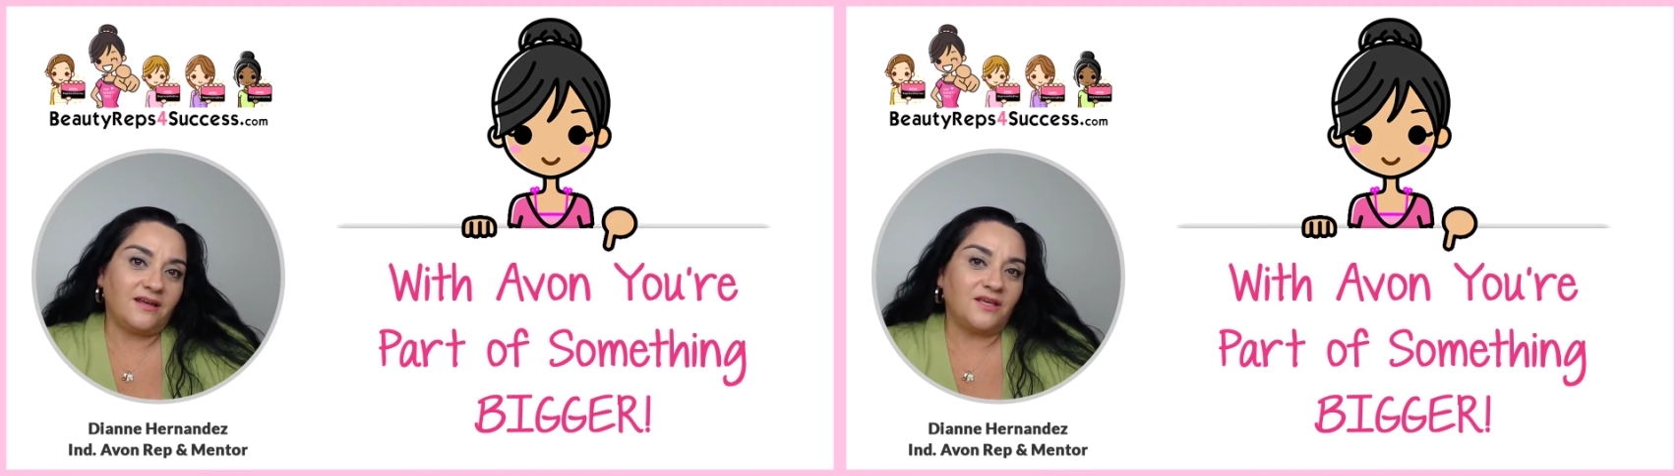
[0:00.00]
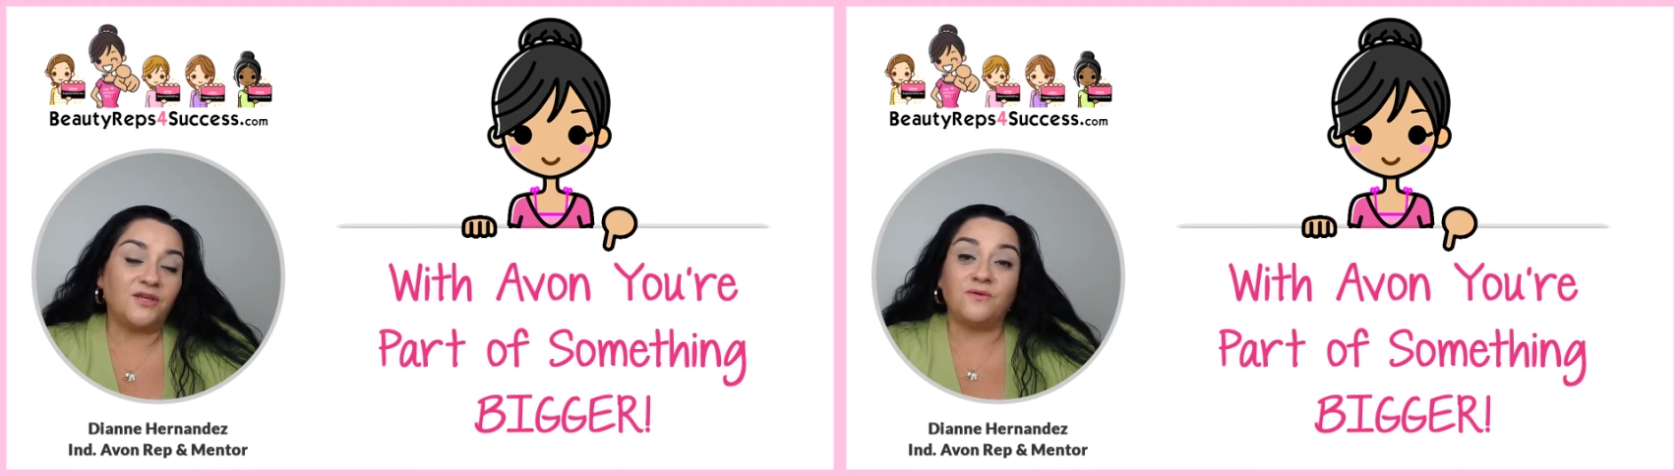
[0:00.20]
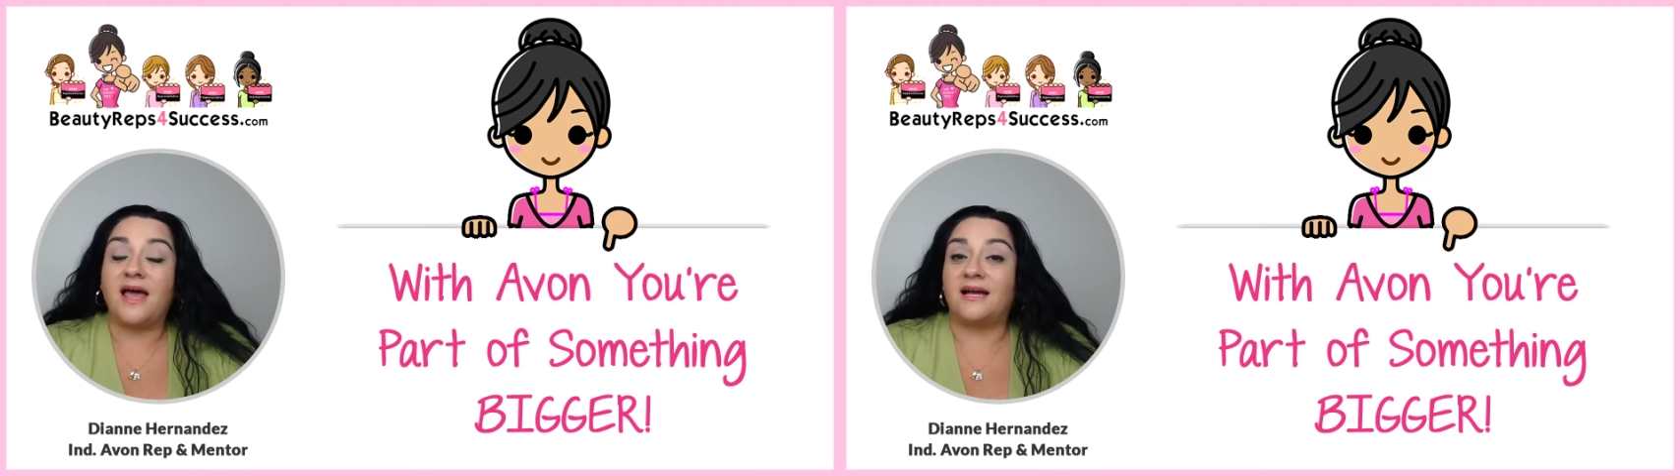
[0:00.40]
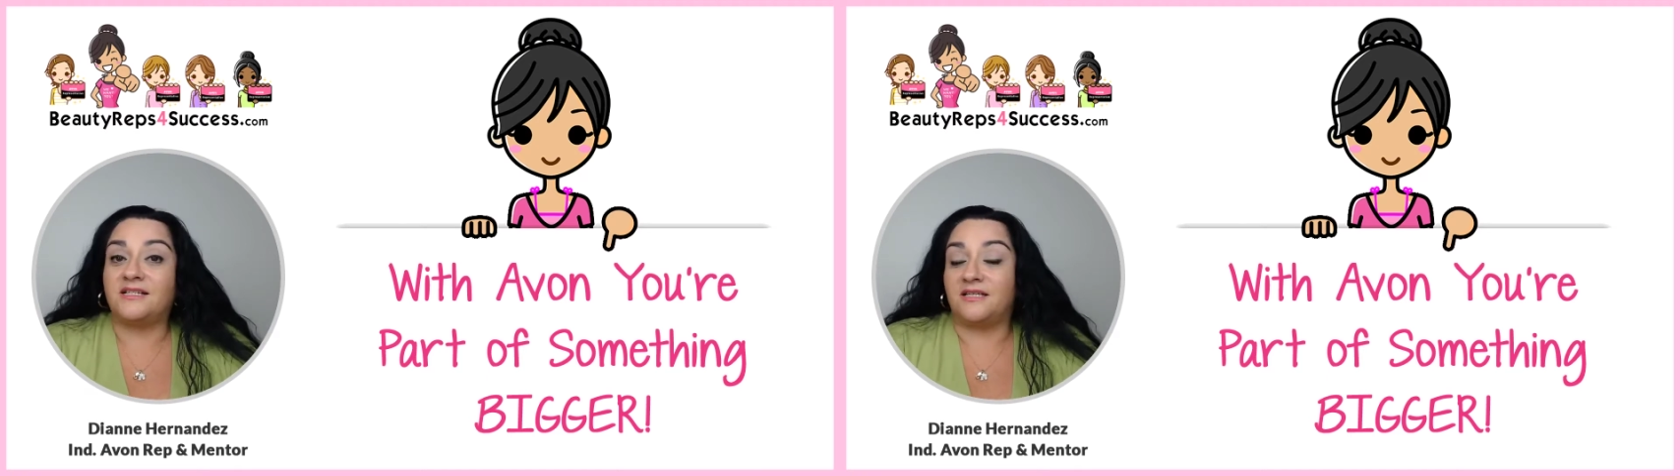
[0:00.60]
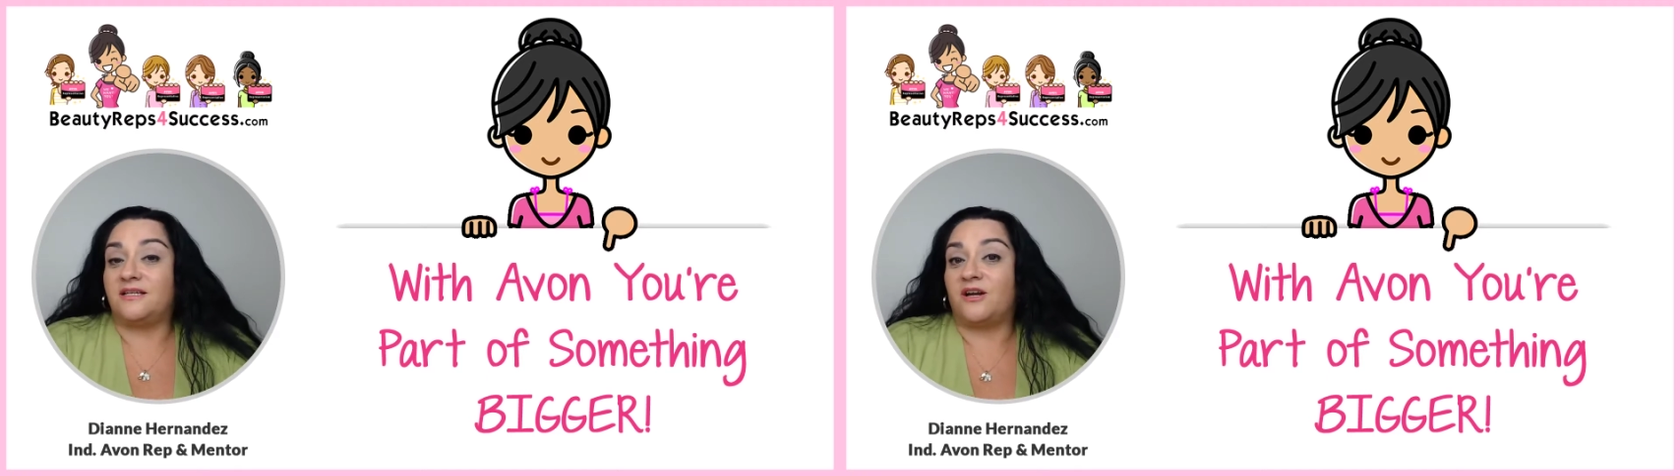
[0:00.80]
you
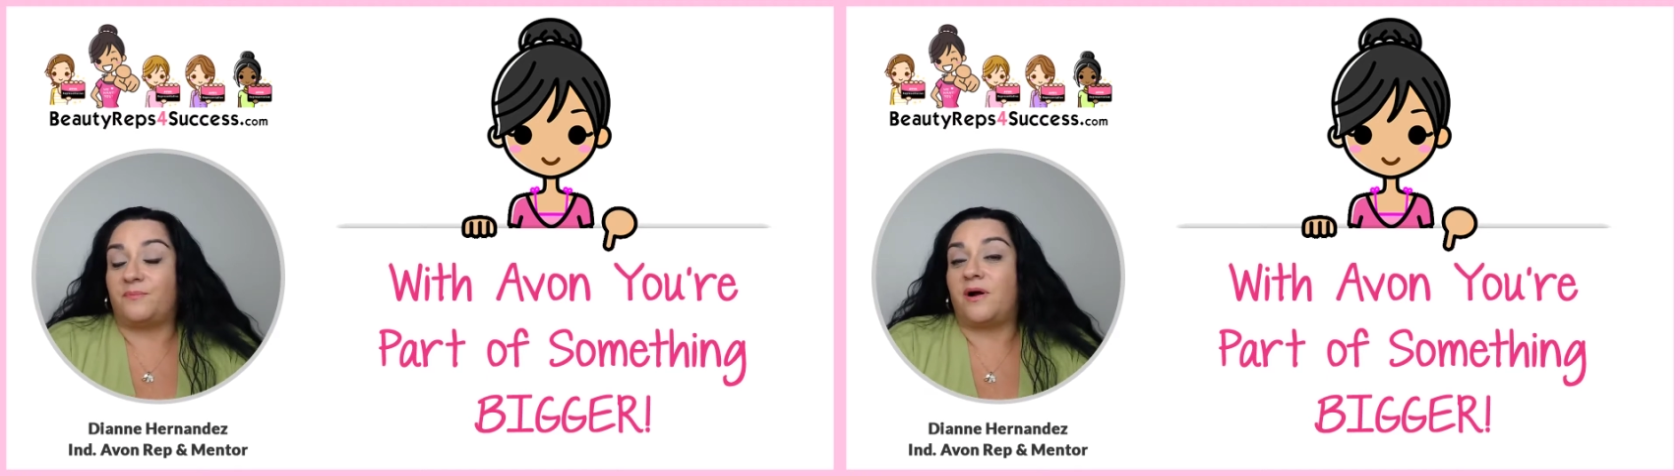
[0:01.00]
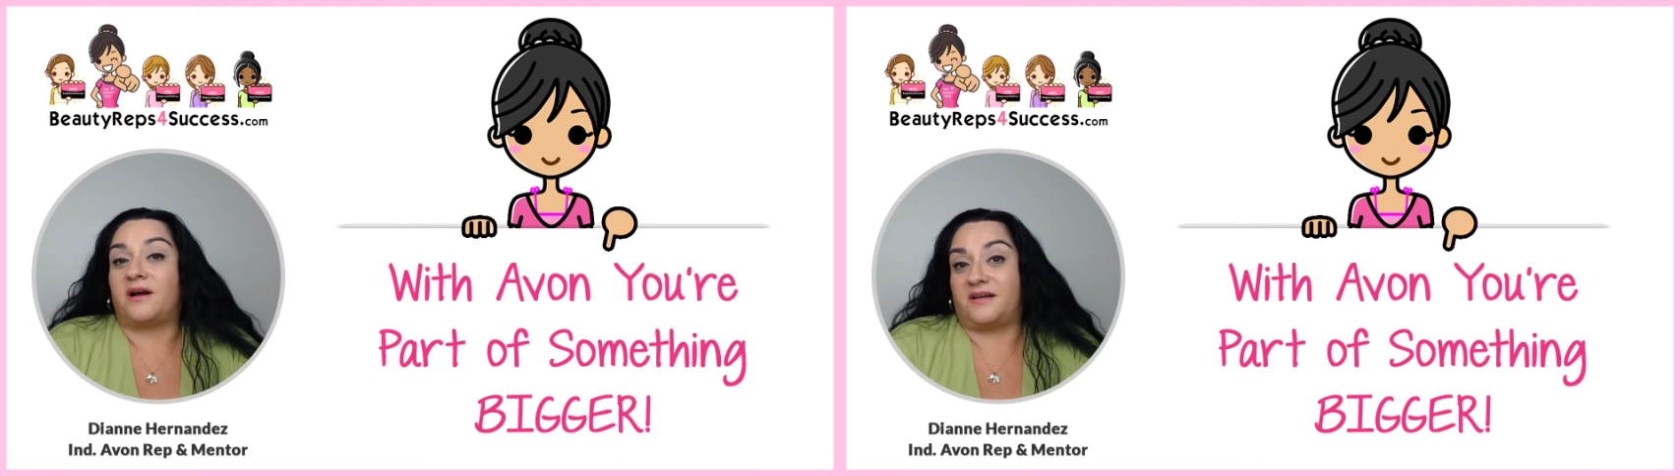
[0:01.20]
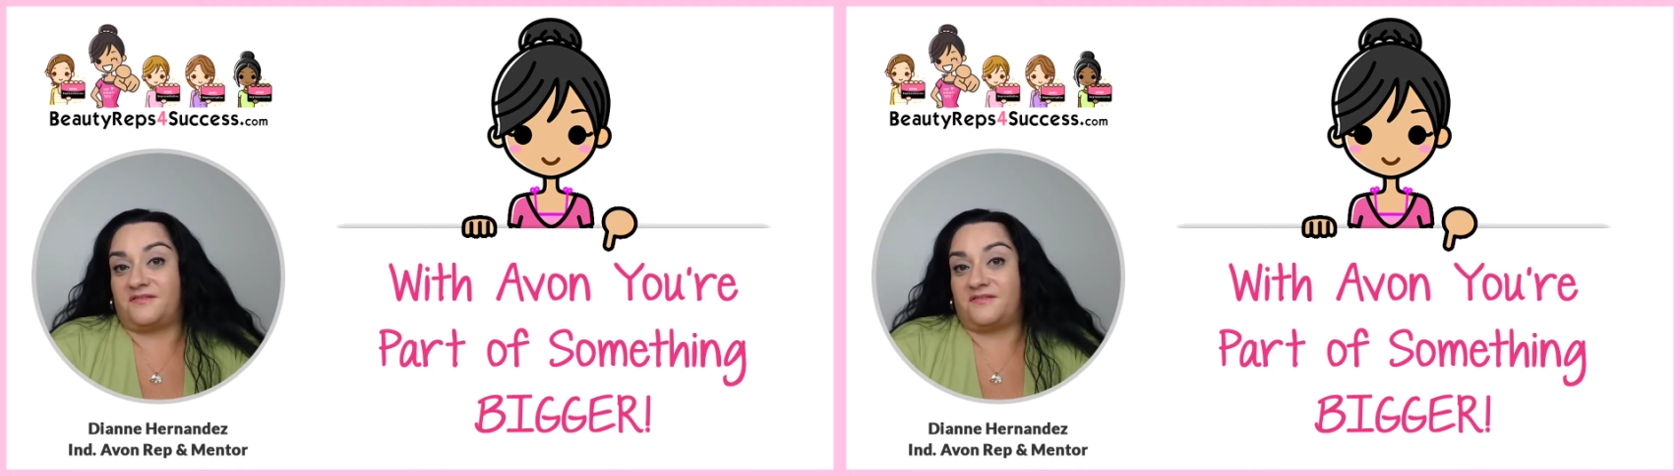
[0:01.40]
actually are part